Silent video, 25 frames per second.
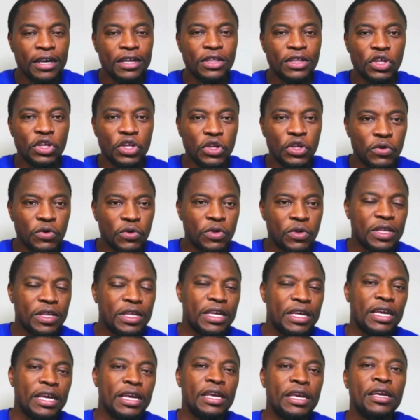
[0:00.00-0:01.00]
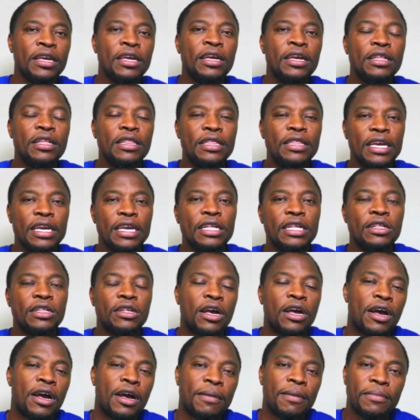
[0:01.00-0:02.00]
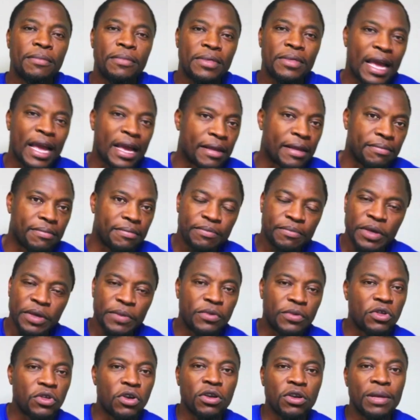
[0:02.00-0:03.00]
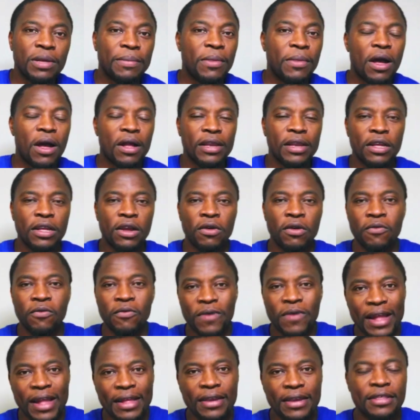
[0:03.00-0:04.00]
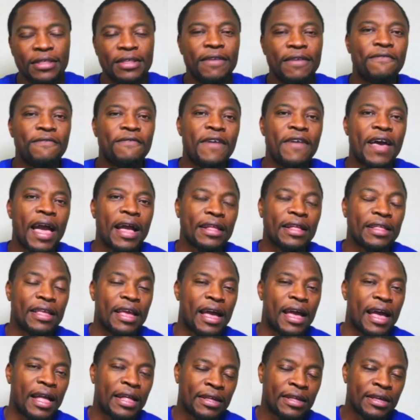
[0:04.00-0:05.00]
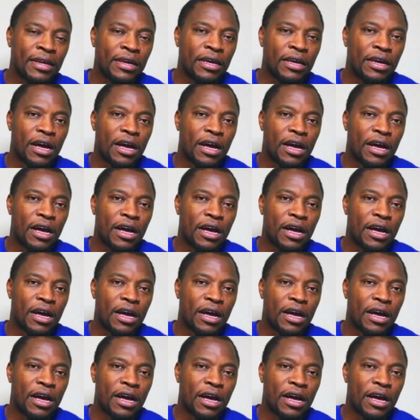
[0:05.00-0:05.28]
Do you see this, like people talking about it on Reddit, the fact that